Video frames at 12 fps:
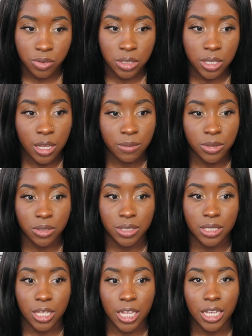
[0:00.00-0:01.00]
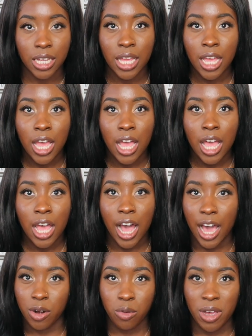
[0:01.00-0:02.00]
full-time. So it's
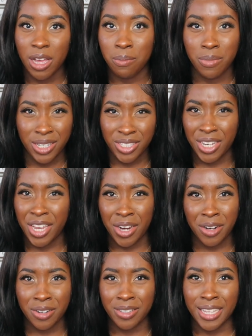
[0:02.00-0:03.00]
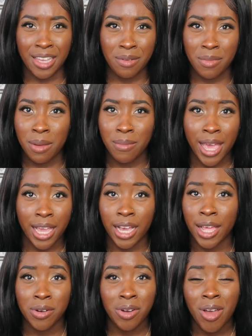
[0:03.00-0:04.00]
I don't want a bunch of hair down my back.
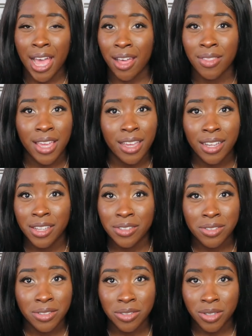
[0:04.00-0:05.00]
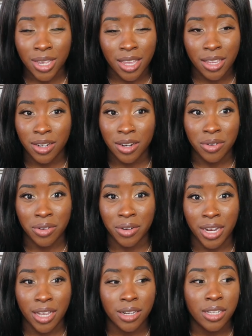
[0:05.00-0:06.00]
I don't know how the heck I used to do that in
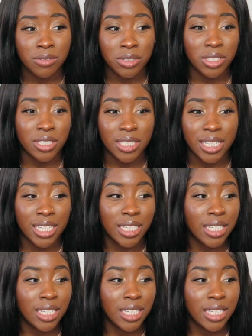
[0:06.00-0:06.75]
undergrad. It was just